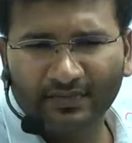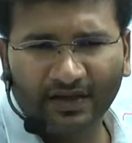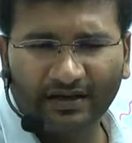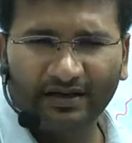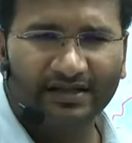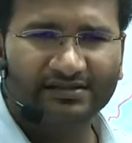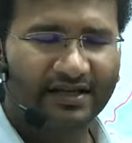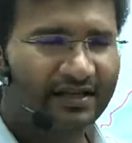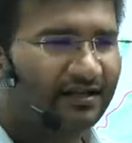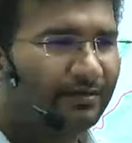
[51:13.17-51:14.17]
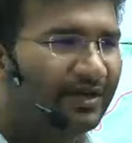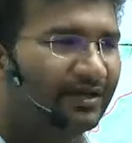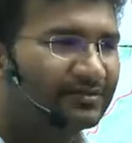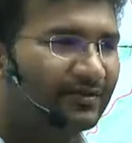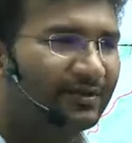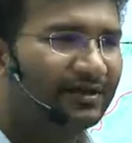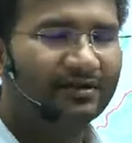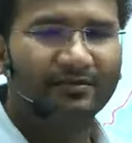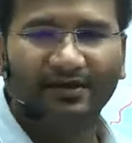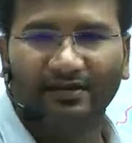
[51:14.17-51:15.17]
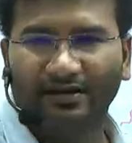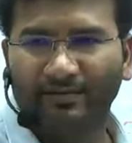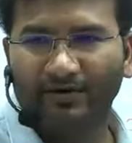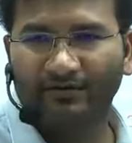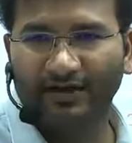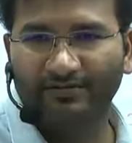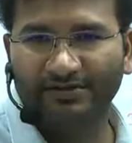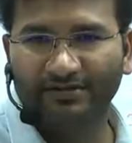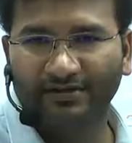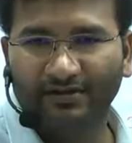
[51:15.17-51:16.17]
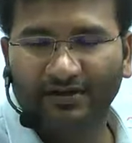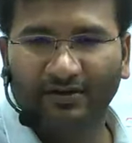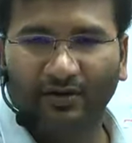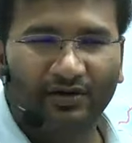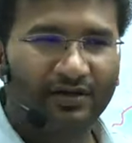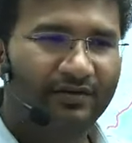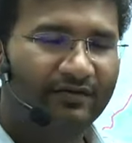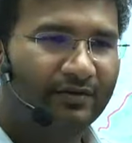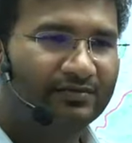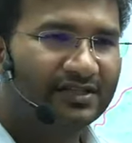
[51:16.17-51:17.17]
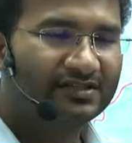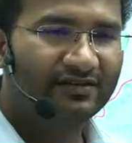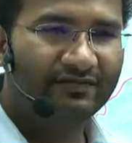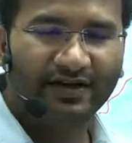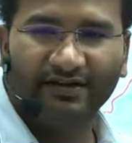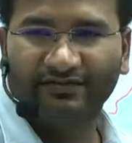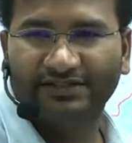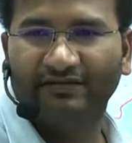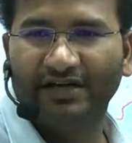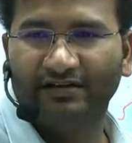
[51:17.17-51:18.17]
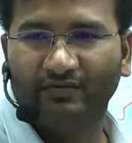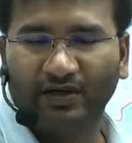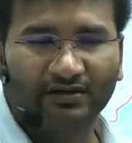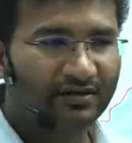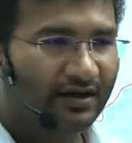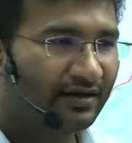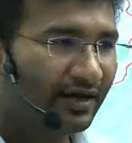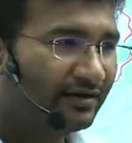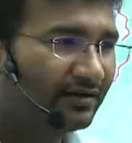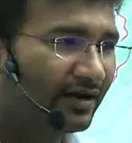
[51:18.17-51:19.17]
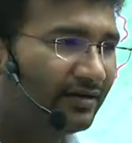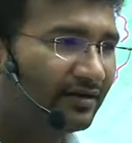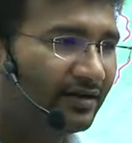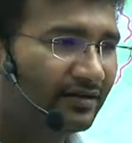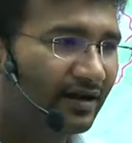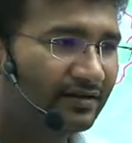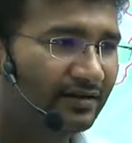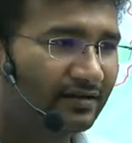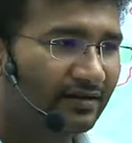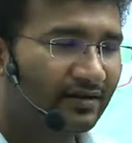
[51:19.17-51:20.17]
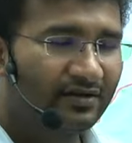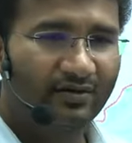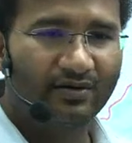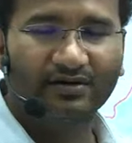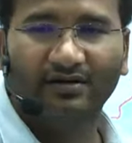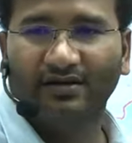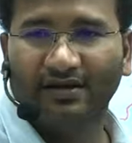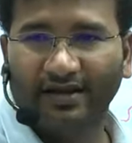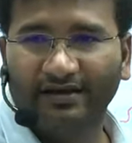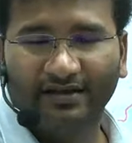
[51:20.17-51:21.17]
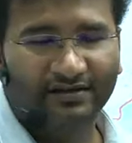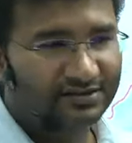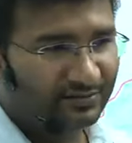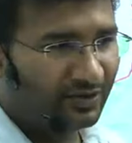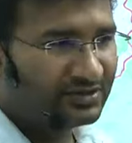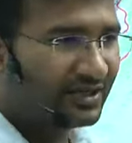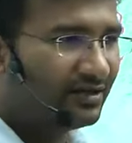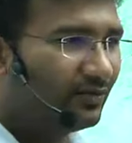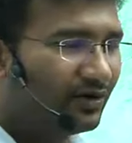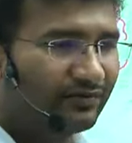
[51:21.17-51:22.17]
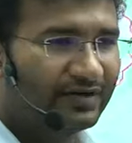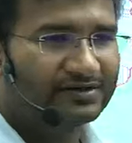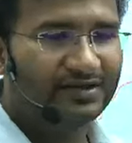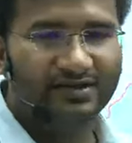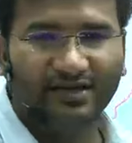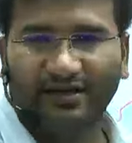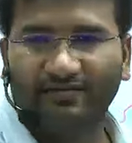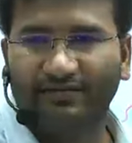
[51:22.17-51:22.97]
It has taken the beatings from India many a number of times, all the way from 65, 71 and 1999 Kargil or any other small scale warfares that they have.